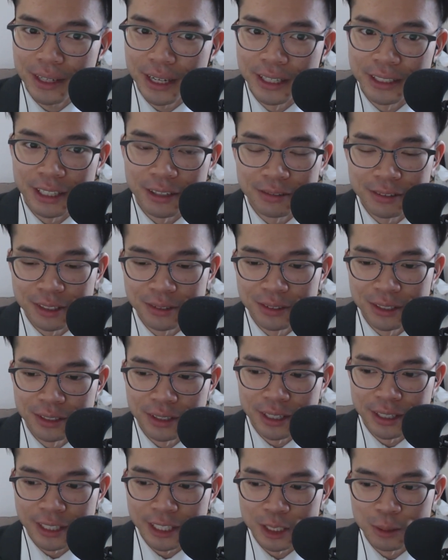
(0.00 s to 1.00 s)
I definitely feel
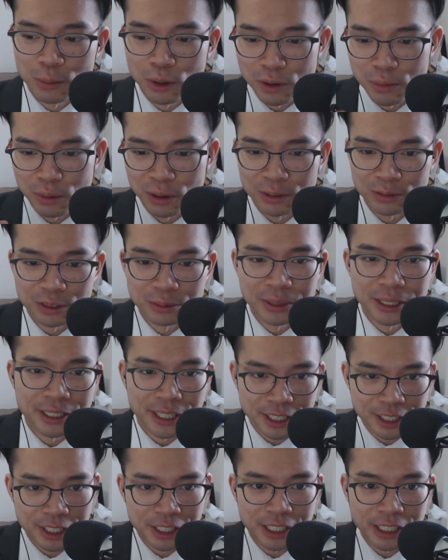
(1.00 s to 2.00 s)
like it's more important for me to
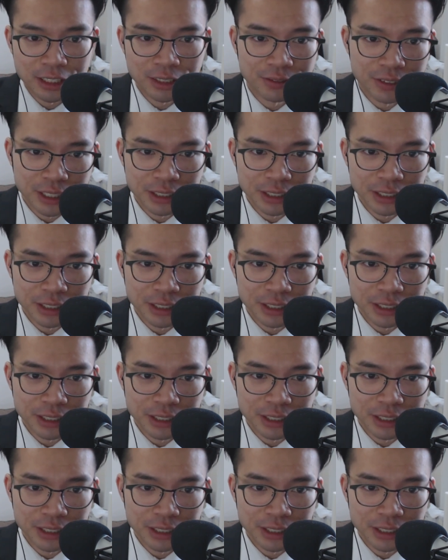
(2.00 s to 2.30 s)
actually get the